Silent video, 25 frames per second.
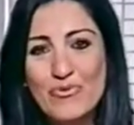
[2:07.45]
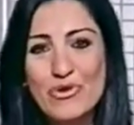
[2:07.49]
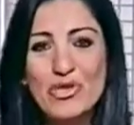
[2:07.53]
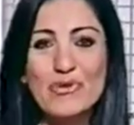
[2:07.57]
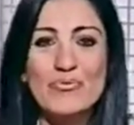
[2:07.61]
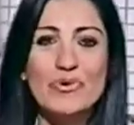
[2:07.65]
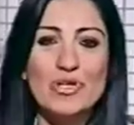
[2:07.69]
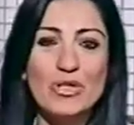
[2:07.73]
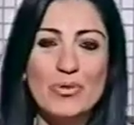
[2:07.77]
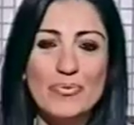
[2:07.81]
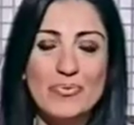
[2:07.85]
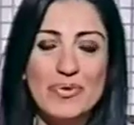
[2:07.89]
We
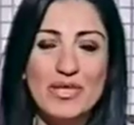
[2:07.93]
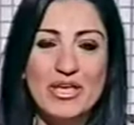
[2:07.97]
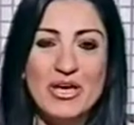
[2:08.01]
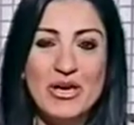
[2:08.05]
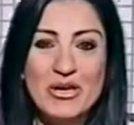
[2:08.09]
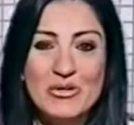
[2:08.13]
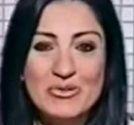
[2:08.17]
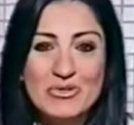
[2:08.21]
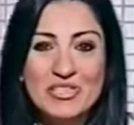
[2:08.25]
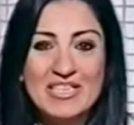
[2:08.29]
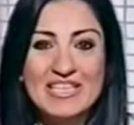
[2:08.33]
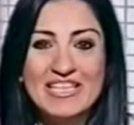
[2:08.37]
will be
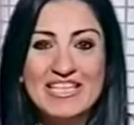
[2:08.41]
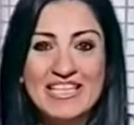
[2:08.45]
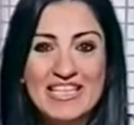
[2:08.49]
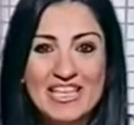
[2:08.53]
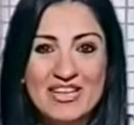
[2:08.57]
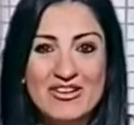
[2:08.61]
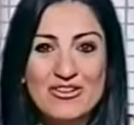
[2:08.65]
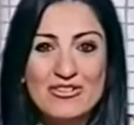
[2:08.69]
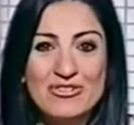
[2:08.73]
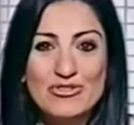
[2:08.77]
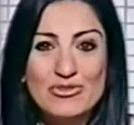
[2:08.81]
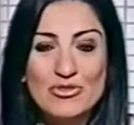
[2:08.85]
hosting
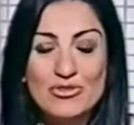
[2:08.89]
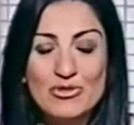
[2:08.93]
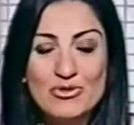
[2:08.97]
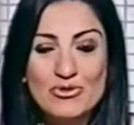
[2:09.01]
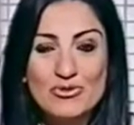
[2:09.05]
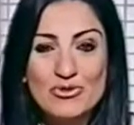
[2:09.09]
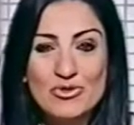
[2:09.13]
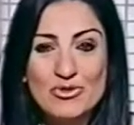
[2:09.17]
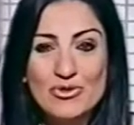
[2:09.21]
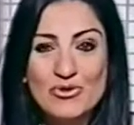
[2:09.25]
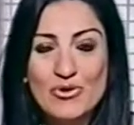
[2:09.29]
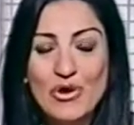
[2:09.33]
here in the
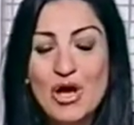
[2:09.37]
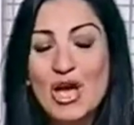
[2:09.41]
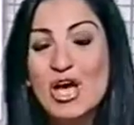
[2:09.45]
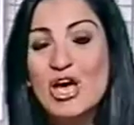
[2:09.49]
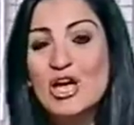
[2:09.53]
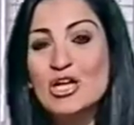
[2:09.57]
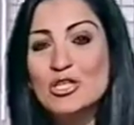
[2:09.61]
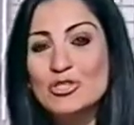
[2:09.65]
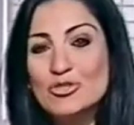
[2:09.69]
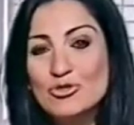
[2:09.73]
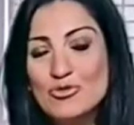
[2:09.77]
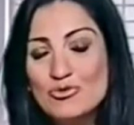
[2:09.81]
studio
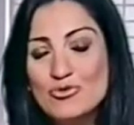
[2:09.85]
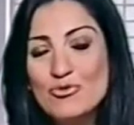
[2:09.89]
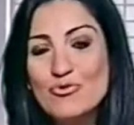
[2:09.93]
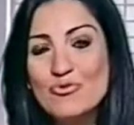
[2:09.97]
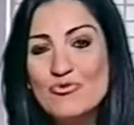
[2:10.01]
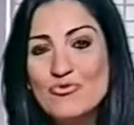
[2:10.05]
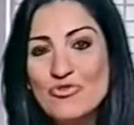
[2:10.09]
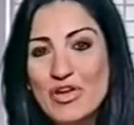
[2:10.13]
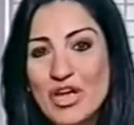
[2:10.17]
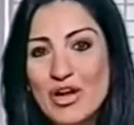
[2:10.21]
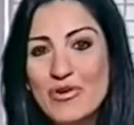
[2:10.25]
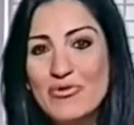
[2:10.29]
two
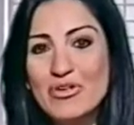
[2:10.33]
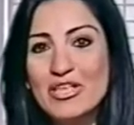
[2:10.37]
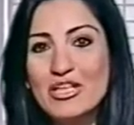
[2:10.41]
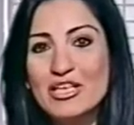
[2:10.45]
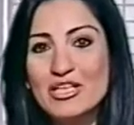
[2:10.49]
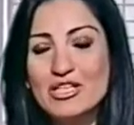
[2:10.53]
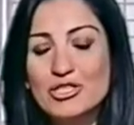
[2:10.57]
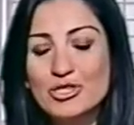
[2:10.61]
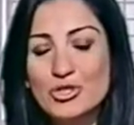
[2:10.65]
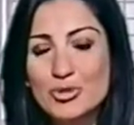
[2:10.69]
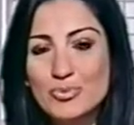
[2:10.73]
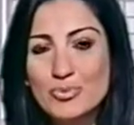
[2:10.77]
very
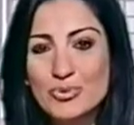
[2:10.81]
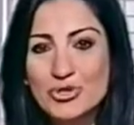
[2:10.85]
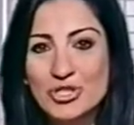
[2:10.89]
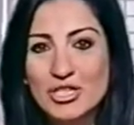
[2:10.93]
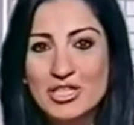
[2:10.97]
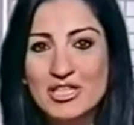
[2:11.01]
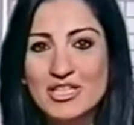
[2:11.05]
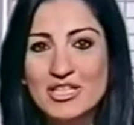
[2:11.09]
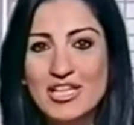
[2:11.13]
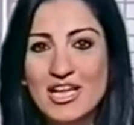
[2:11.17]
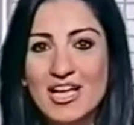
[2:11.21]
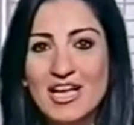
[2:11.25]

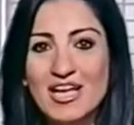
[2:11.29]
Egyptian,